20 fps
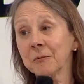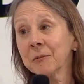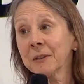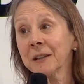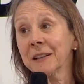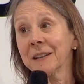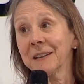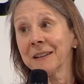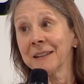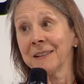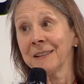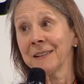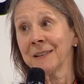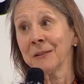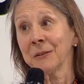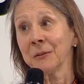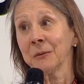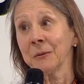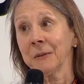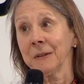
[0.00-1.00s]
really like to
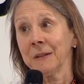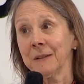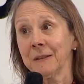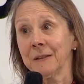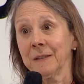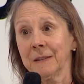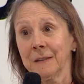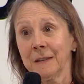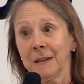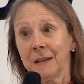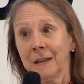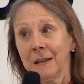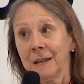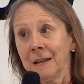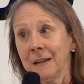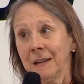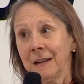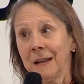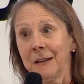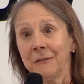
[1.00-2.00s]
do is
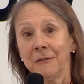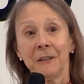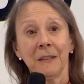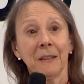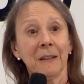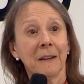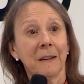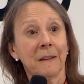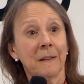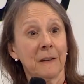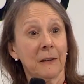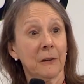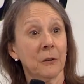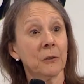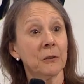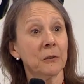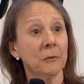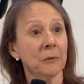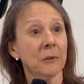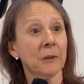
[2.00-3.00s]
have Ijad
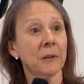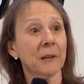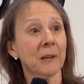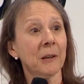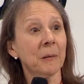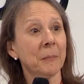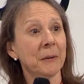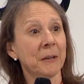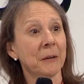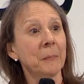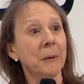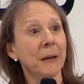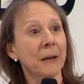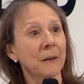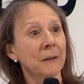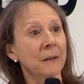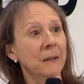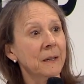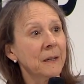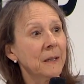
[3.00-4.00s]
tell you a little bit
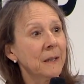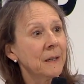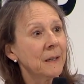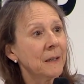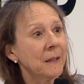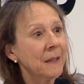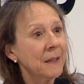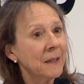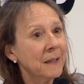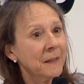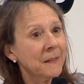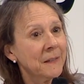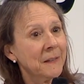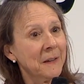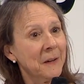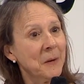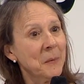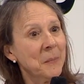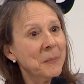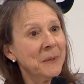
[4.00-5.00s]
about his
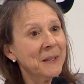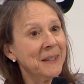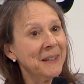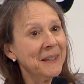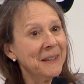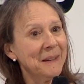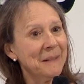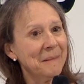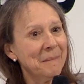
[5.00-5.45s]
company,